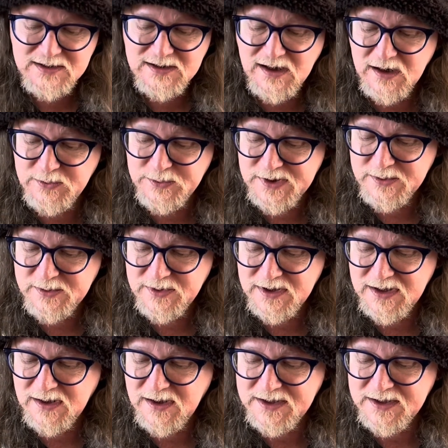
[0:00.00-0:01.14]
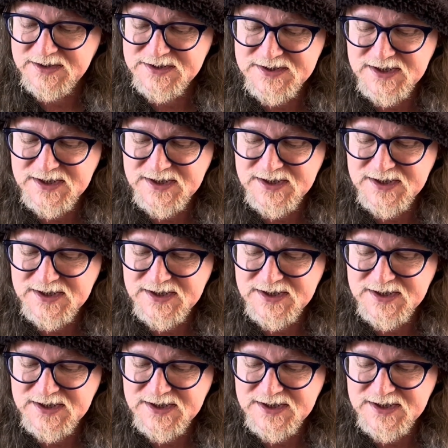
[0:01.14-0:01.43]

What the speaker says: I really, really like this